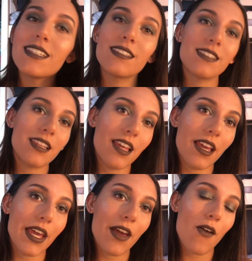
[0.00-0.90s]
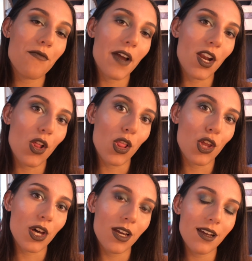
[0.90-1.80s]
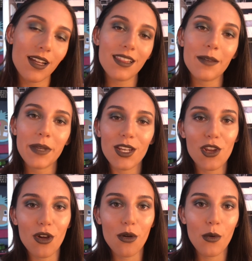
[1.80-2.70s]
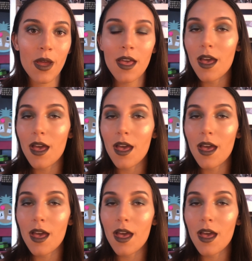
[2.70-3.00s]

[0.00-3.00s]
This is the final look. Let me know